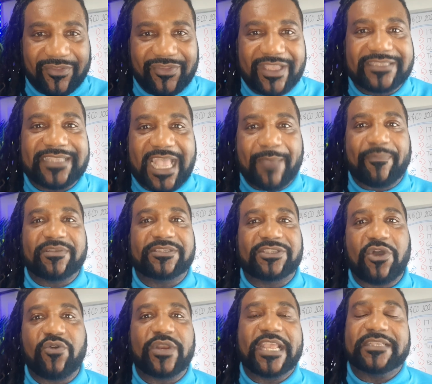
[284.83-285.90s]
This
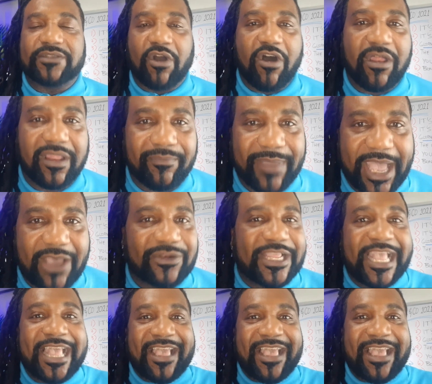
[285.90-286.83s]
episode is all about